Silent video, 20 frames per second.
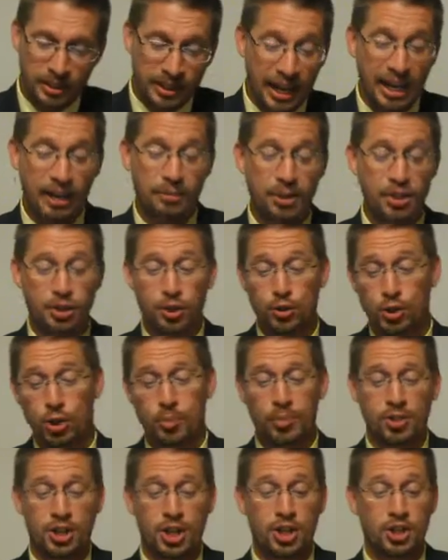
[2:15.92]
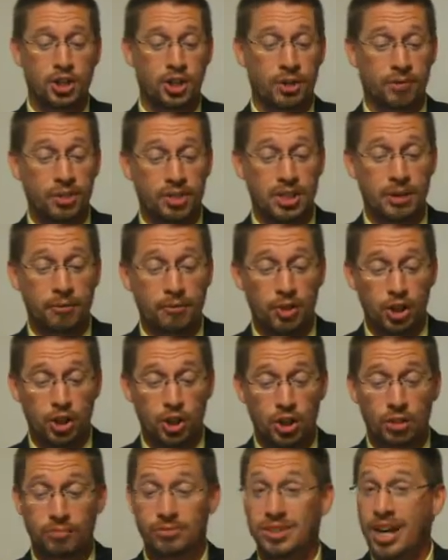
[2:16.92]
gave his interpretation of the
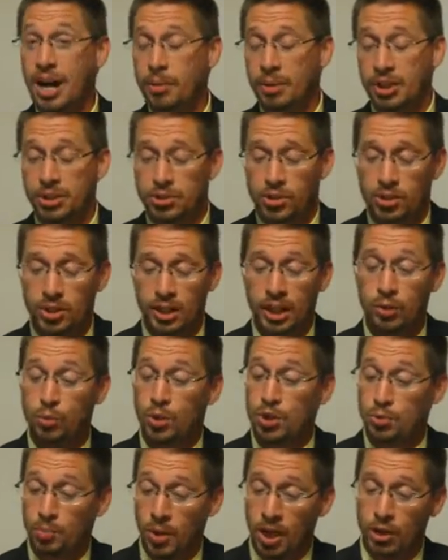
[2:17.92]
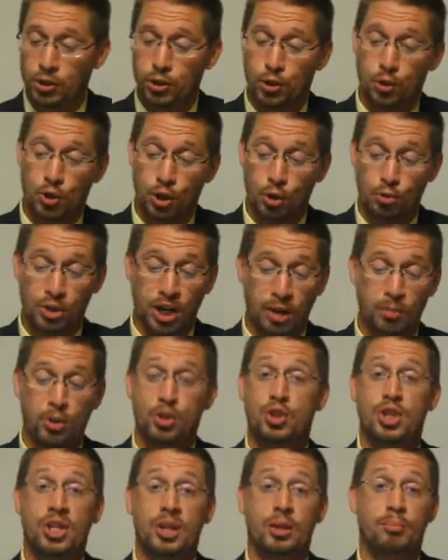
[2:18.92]
definition of dominance in response to
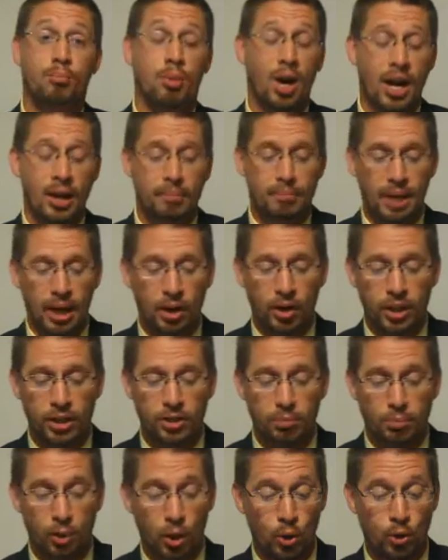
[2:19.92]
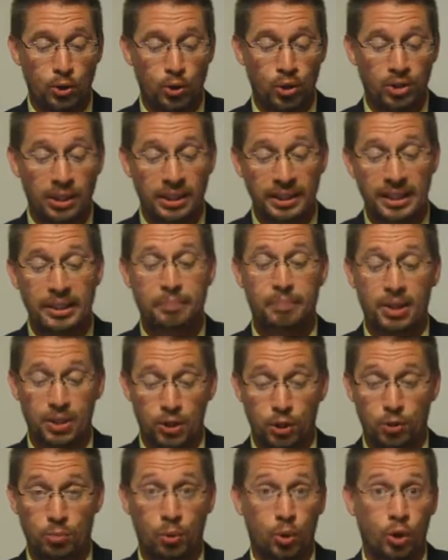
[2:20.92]
Showtimers GM Brian Mowry's post on the league
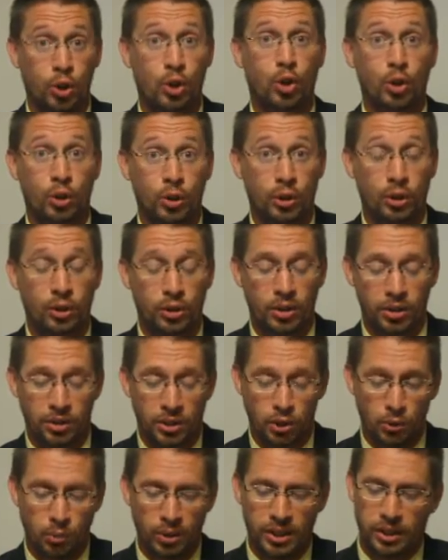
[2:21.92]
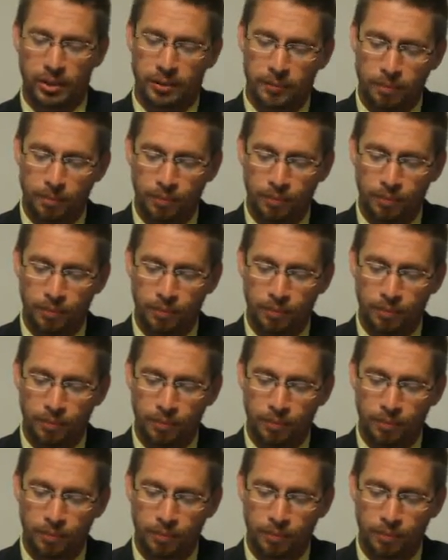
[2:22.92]
message board earlier this week.